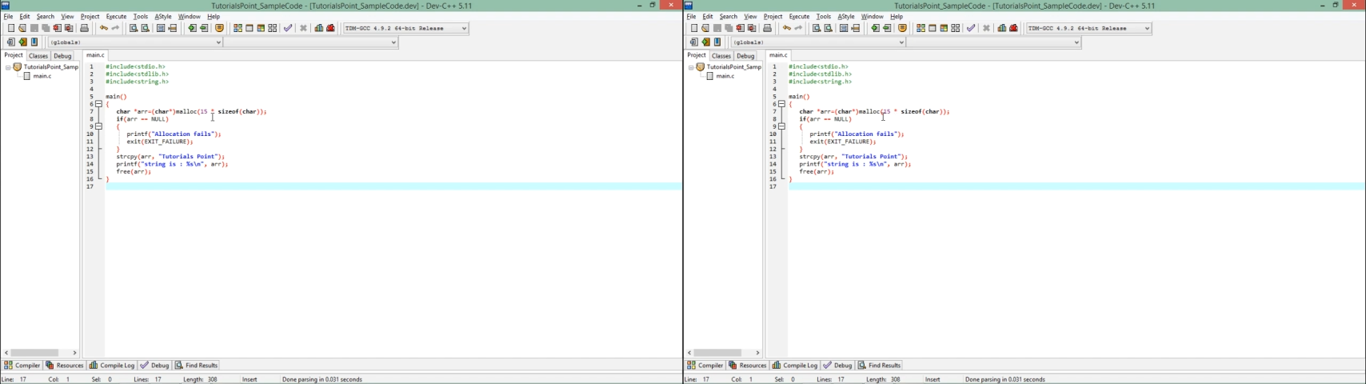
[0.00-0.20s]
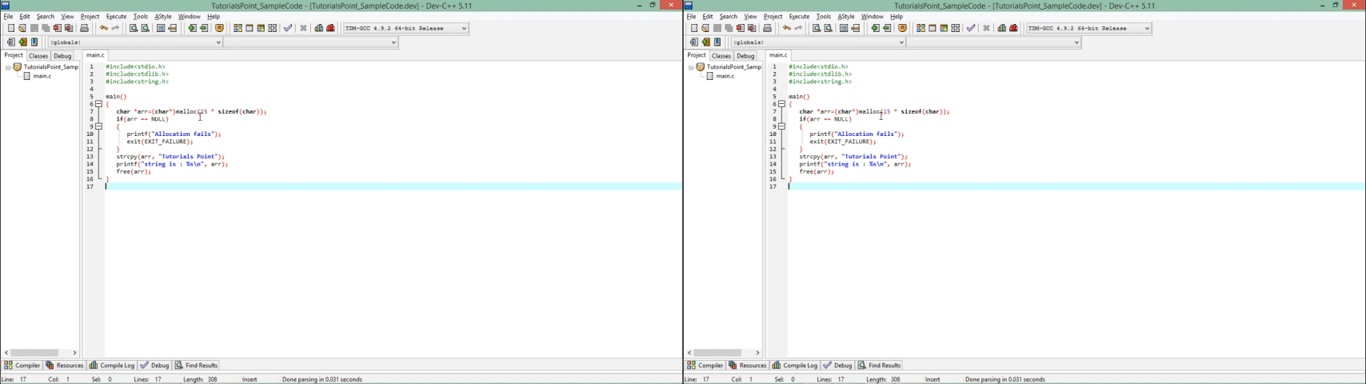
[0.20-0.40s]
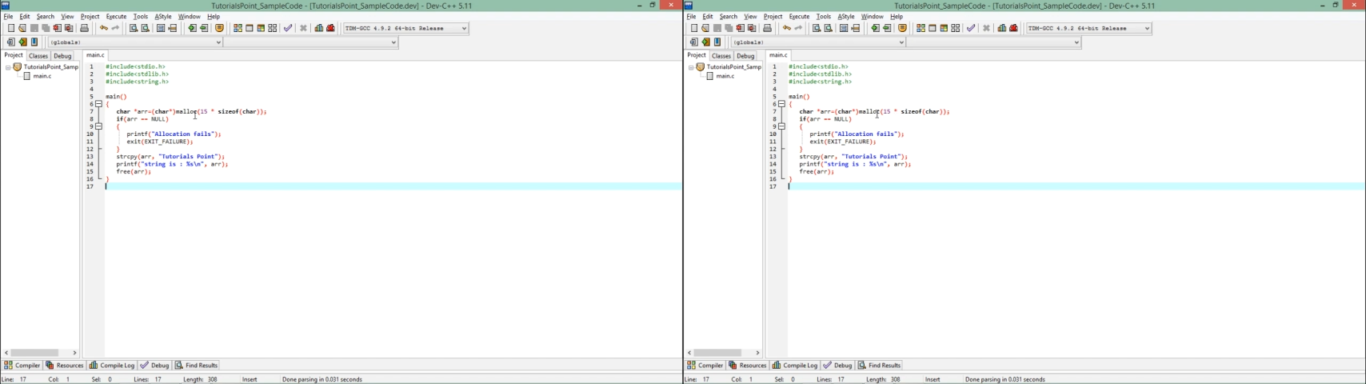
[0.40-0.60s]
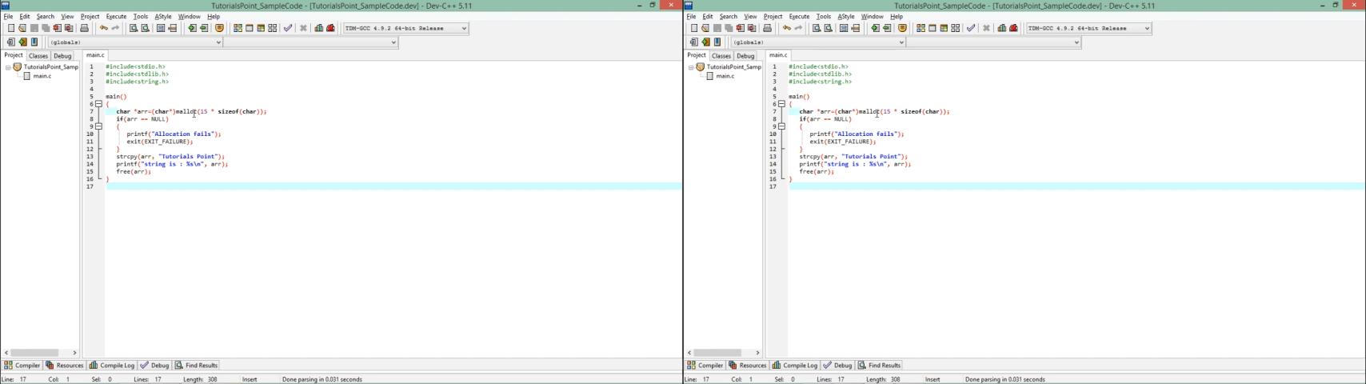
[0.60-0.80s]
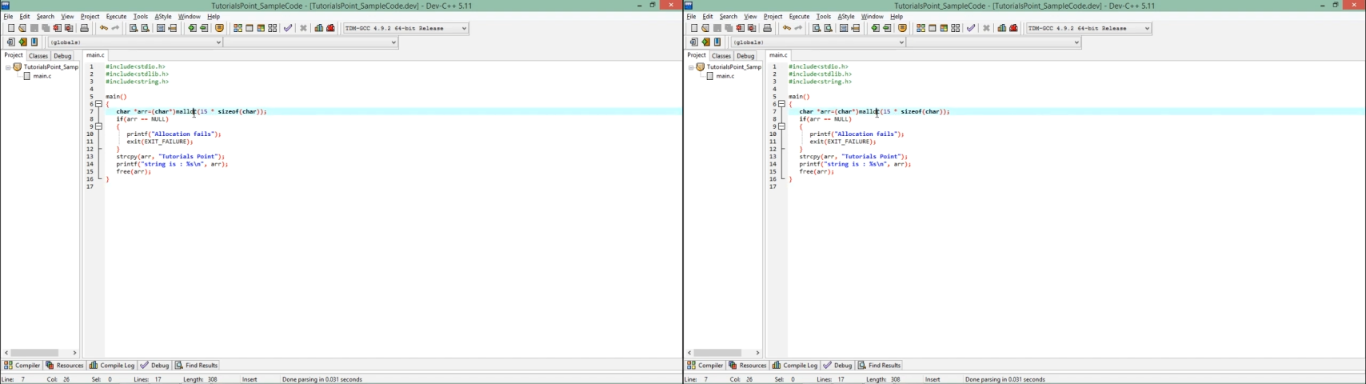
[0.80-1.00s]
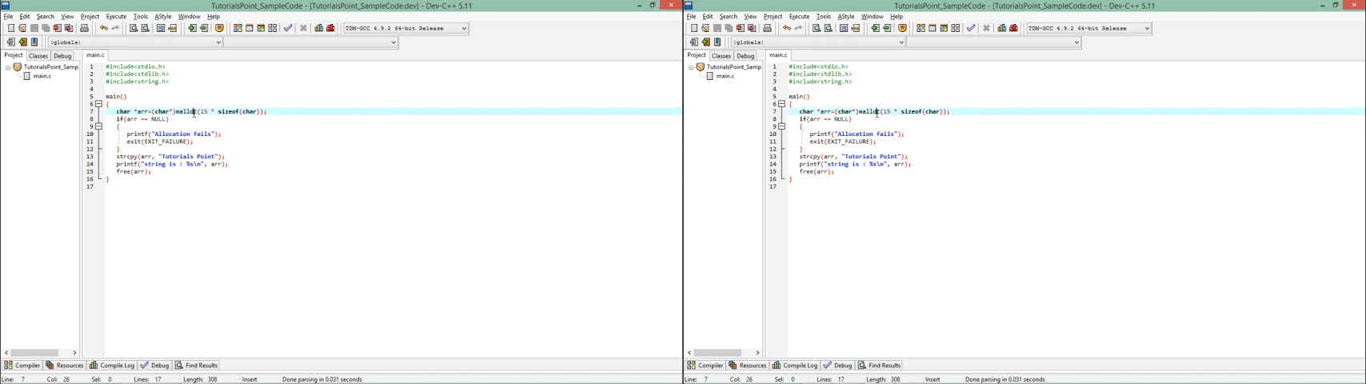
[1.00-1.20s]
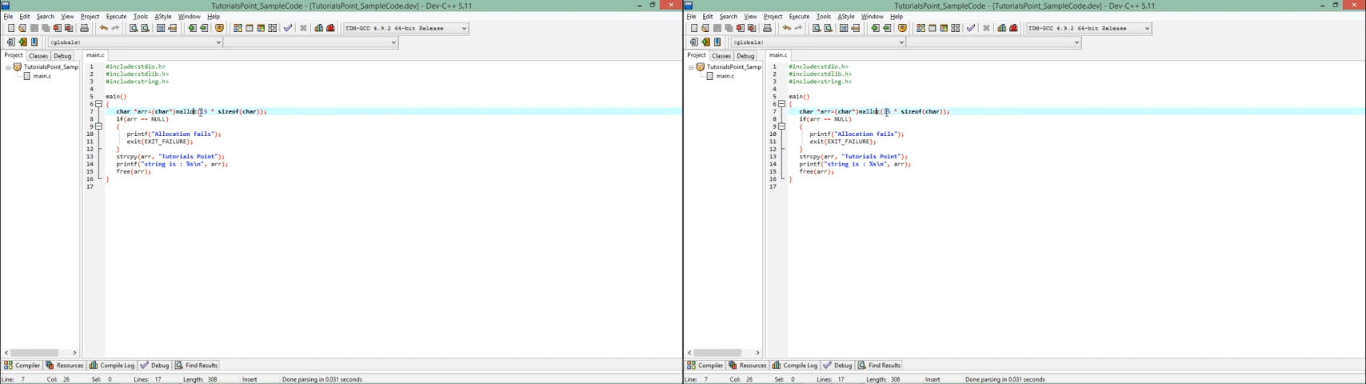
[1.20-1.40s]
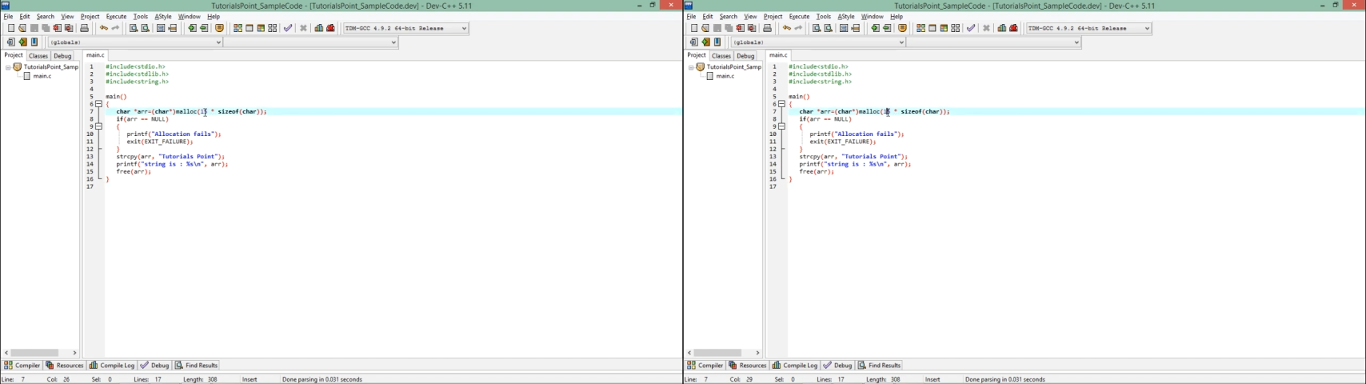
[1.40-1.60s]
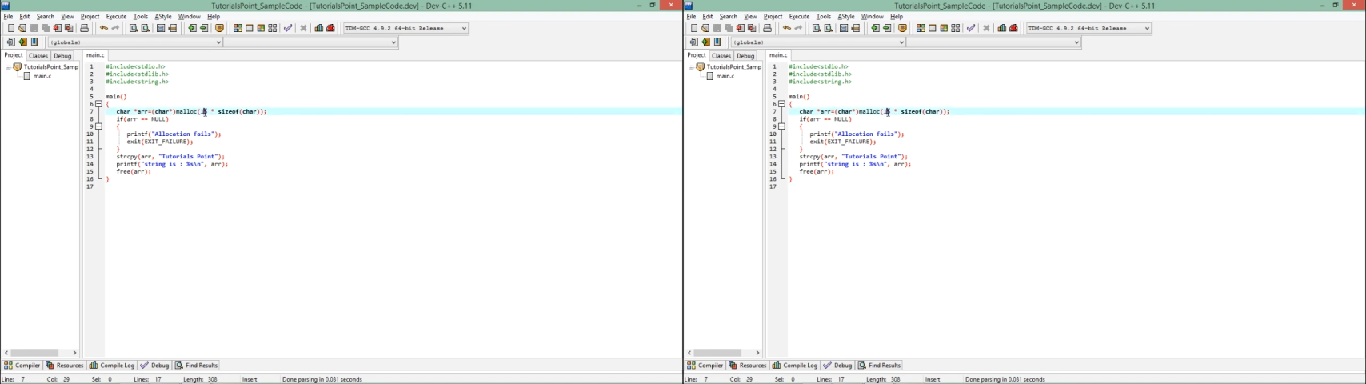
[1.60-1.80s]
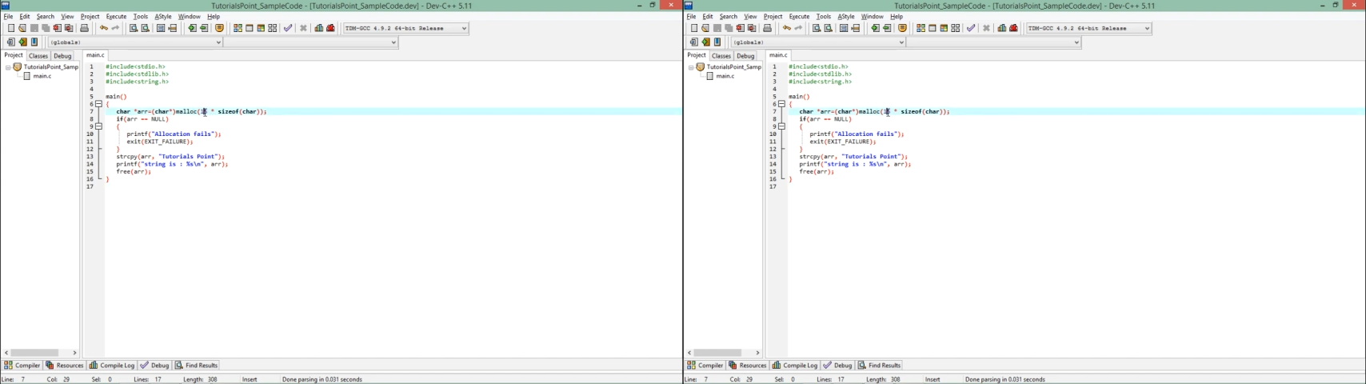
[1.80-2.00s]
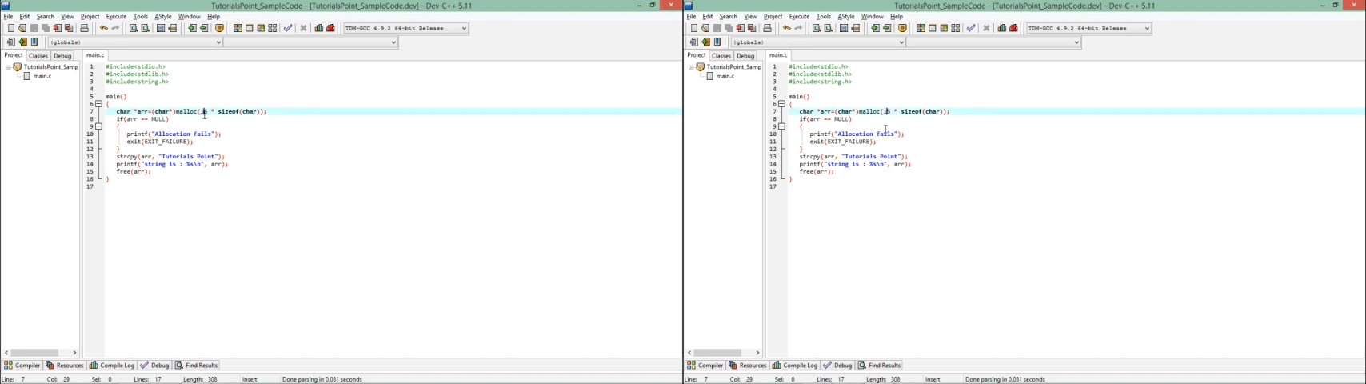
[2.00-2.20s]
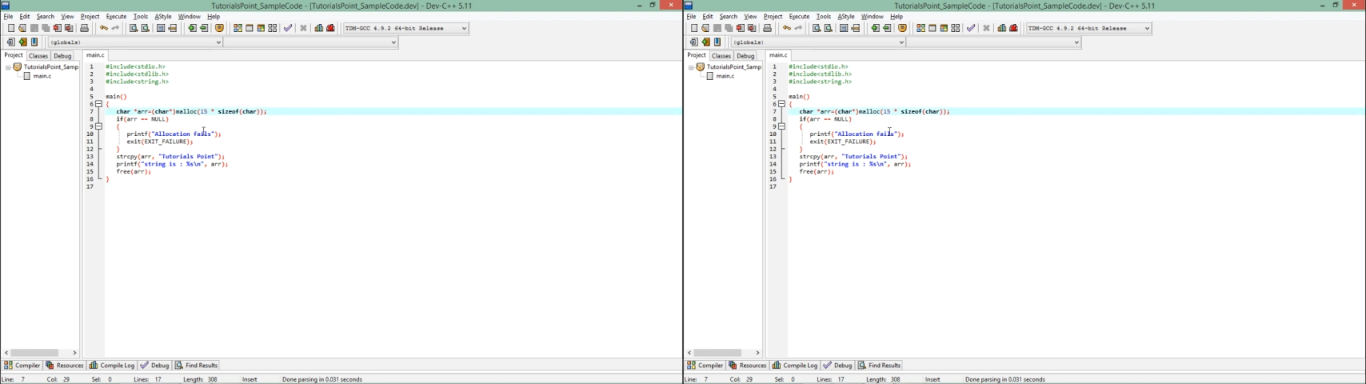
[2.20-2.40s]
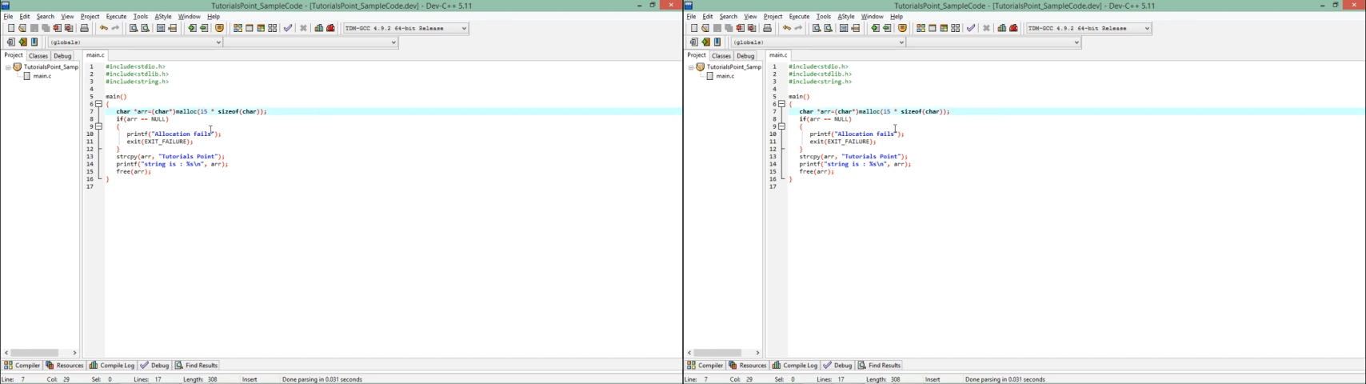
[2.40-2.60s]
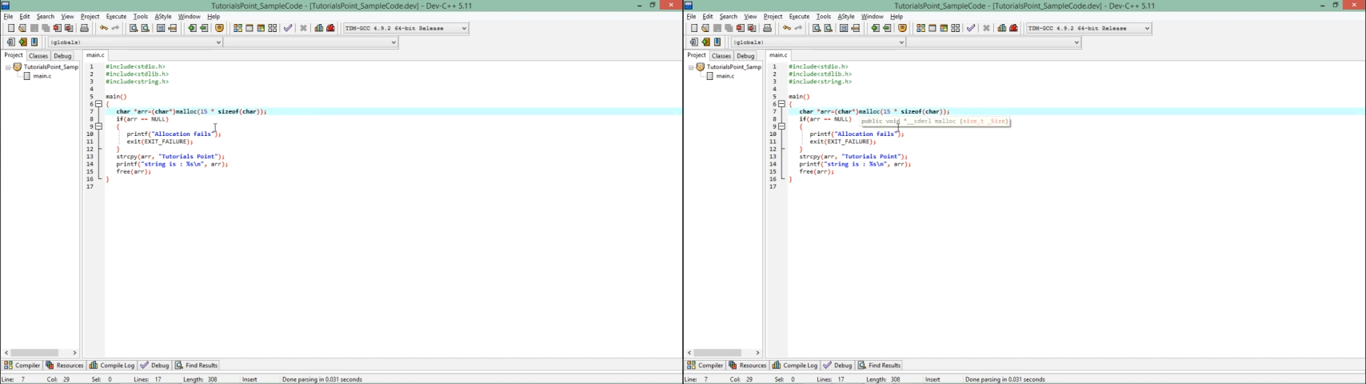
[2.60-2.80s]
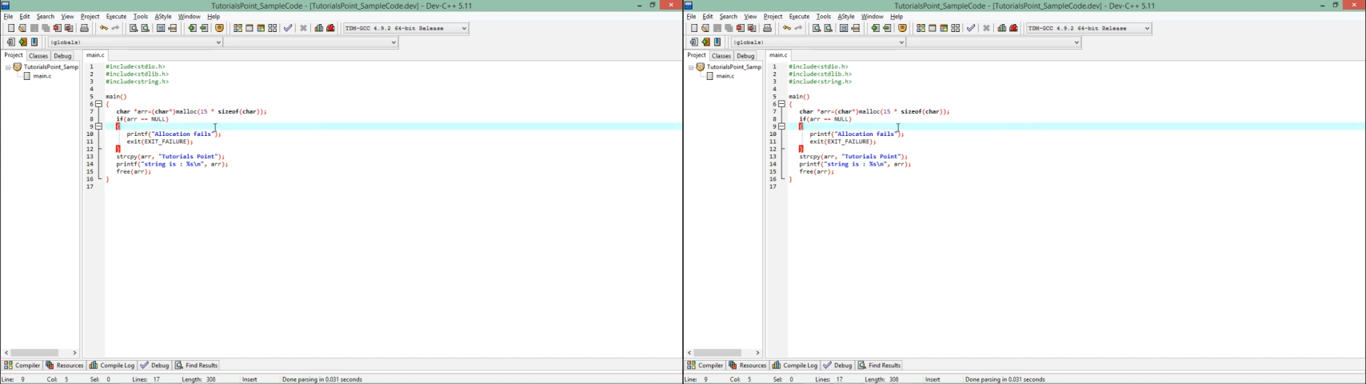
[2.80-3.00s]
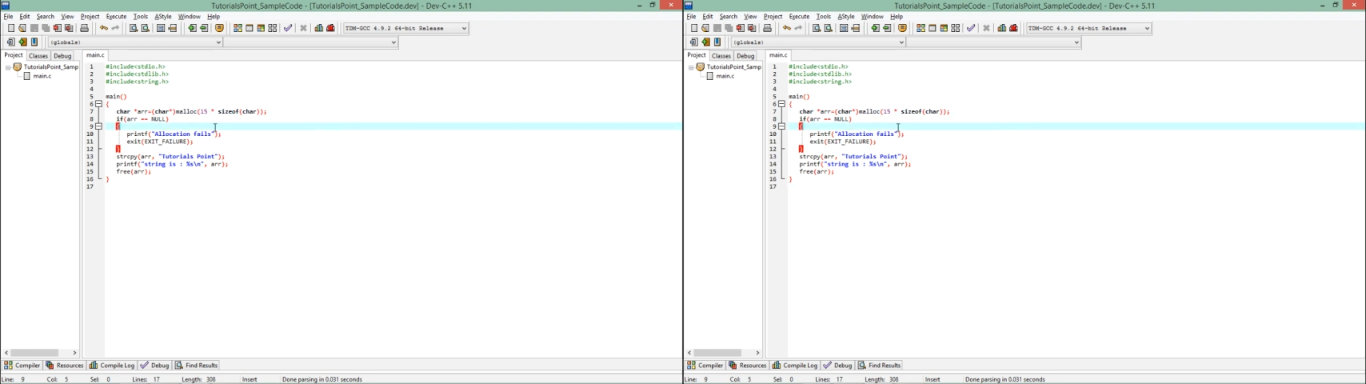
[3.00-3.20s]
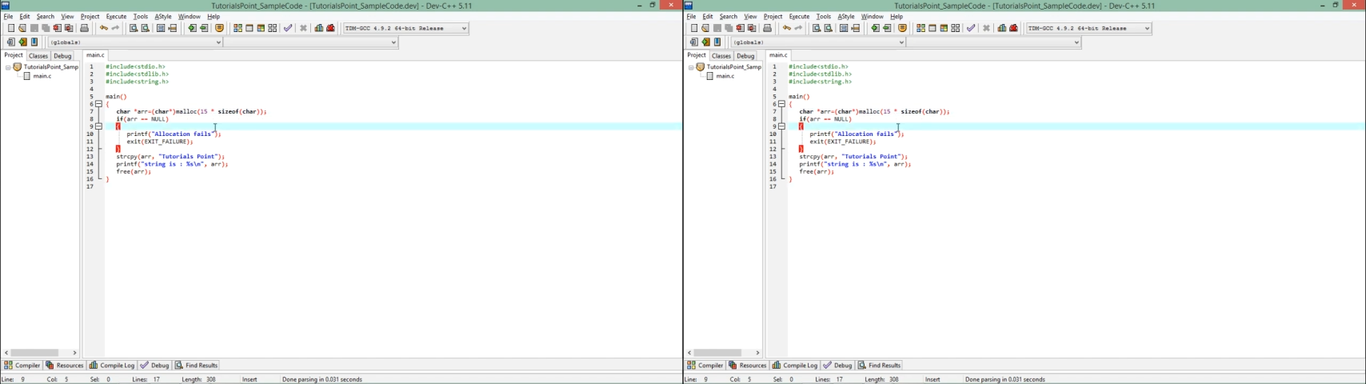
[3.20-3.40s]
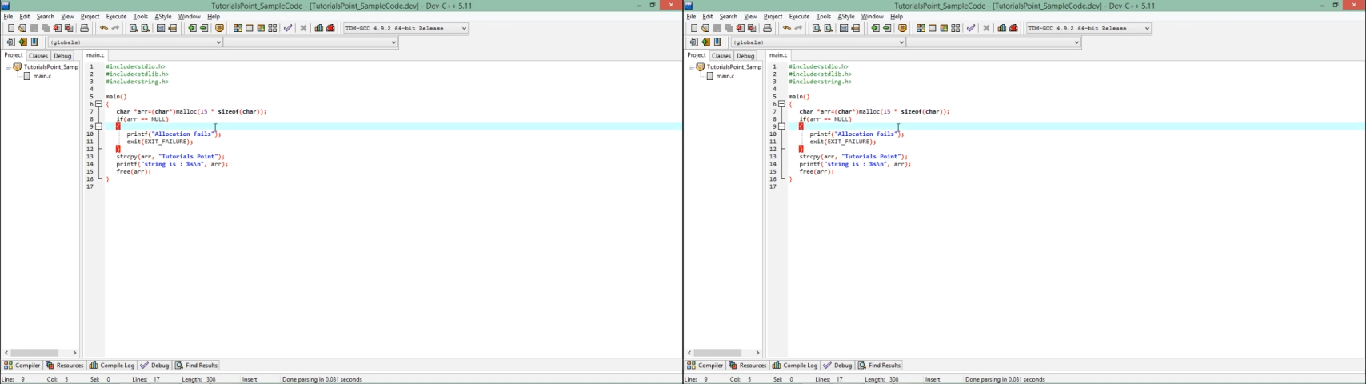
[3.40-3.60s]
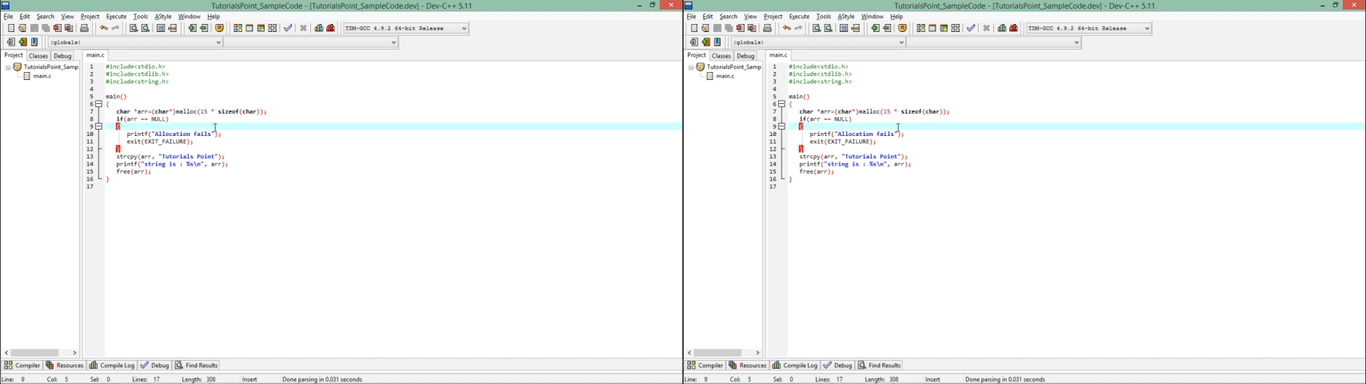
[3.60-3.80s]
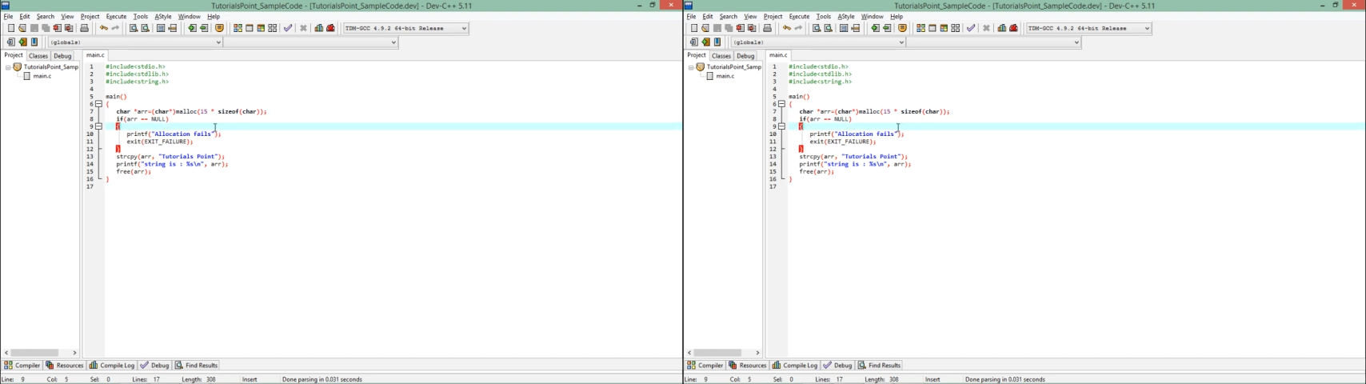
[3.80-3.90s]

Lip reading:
Nobody's mouth can be seen.